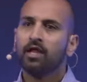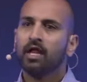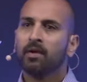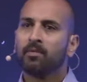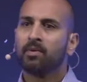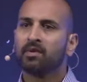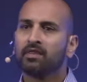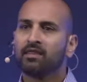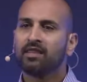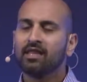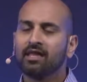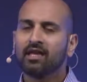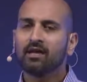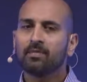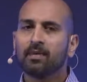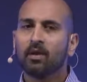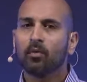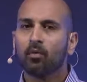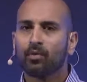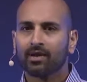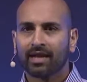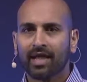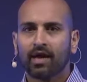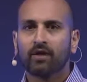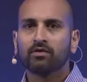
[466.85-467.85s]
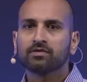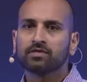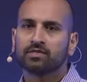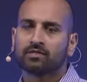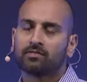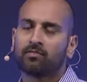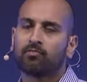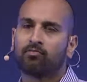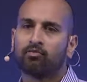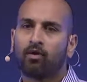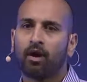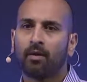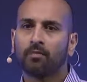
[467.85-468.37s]
But think about what else
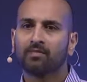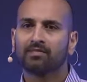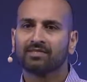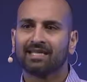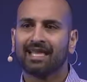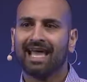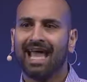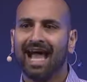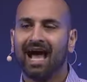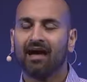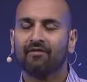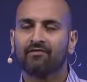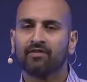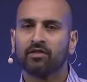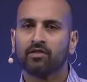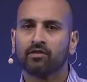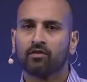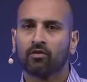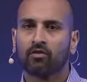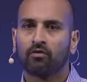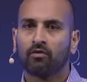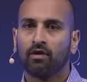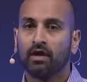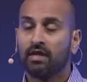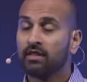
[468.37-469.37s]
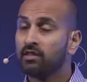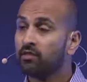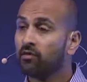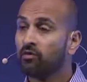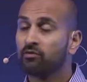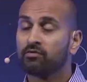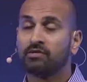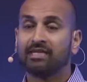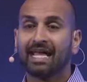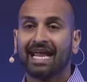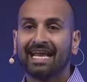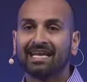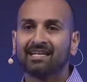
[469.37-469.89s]
problems they have in their
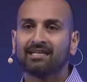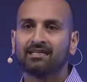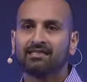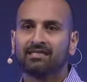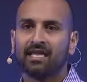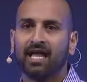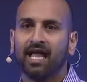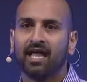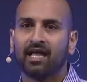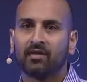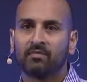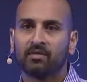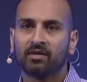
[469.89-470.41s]
day-to-day,